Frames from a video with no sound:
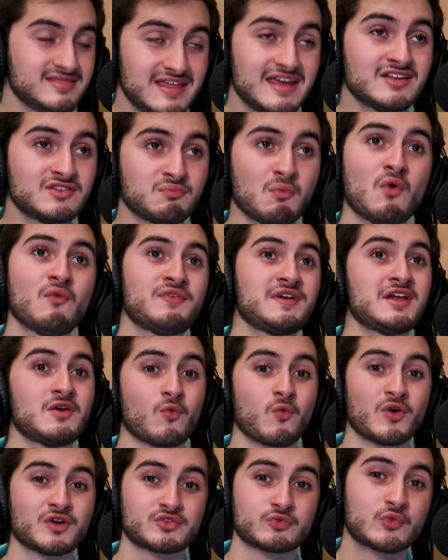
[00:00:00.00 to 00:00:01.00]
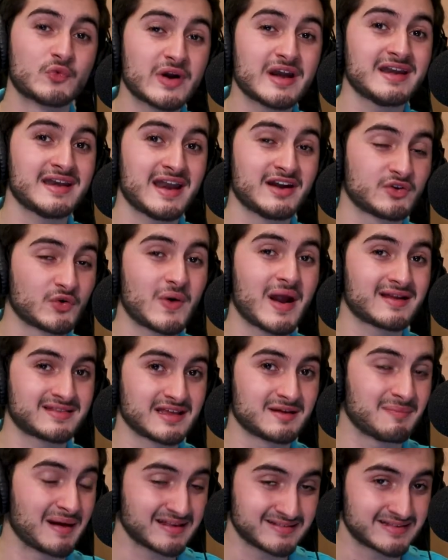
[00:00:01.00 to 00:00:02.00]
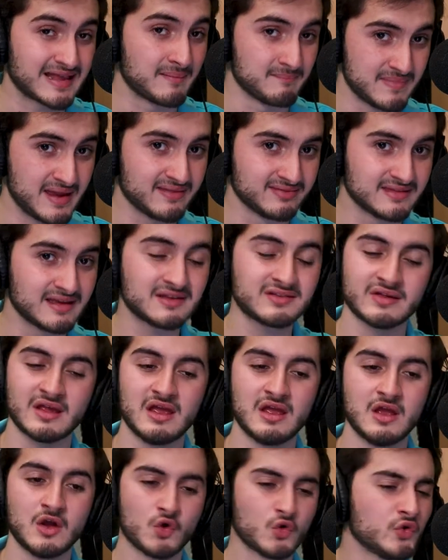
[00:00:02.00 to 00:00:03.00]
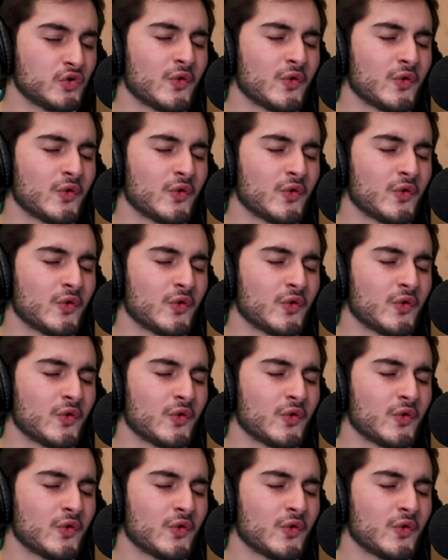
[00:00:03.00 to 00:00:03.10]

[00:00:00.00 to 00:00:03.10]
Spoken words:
This movie was written and directed by Sam Mendes, who